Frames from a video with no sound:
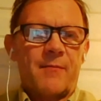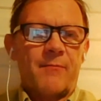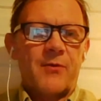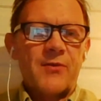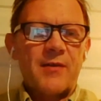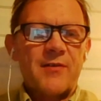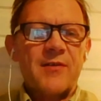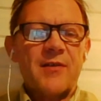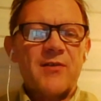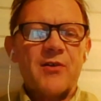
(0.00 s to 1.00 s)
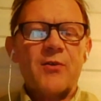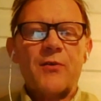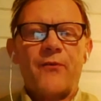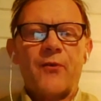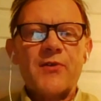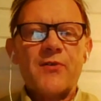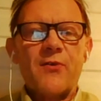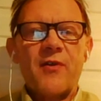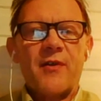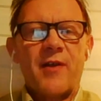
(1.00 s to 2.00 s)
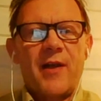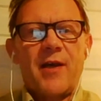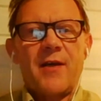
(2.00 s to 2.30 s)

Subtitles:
because that's good for the storytelling.